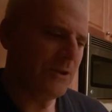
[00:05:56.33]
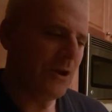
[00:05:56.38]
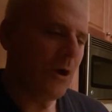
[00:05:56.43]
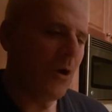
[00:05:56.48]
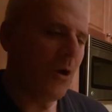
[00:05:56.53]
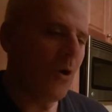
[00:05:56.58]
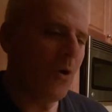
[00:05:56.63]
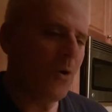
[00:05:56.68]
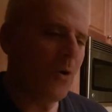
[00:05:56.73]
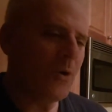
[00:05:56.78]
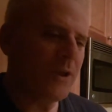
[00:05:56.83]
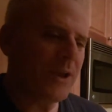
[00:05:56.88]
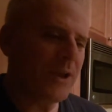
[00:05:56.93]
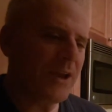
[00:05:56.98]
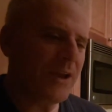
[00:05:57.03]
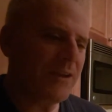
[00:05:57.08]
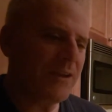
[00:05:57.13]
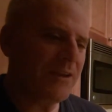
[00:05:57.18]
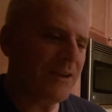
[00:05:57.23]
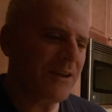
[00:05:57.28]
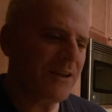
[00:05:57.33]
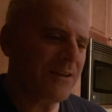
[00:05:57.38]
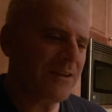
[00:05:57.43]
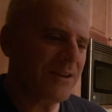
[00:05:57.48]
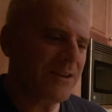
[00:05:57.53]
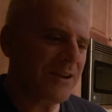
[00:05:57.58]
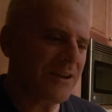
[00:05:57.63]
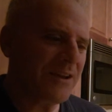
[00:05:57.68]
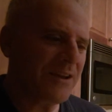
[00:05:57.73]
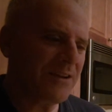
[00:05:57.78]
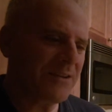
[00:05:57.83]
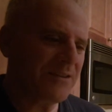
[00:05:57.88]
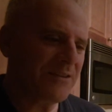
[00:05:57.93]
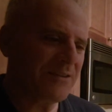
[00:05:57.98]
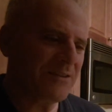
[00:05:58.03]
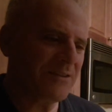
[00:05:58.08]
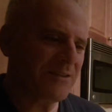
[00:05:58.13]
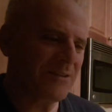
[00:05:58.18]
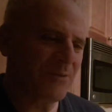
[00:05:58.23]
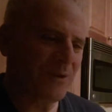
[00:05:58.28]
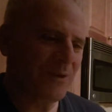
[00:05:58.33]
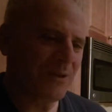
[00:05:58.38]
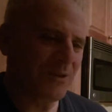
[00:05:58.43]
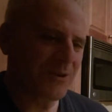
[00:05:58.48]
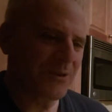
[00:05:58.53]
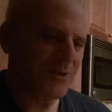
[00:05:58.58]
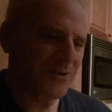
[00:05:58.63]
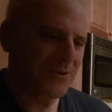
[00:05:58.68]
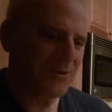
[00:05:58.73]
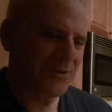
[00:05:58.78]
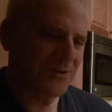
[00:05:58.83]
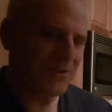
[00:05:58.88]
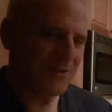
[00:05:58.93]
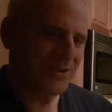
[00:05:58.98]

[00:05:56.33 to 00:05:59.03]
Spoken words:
Oh, yeah, yeah, yeah. The realtor,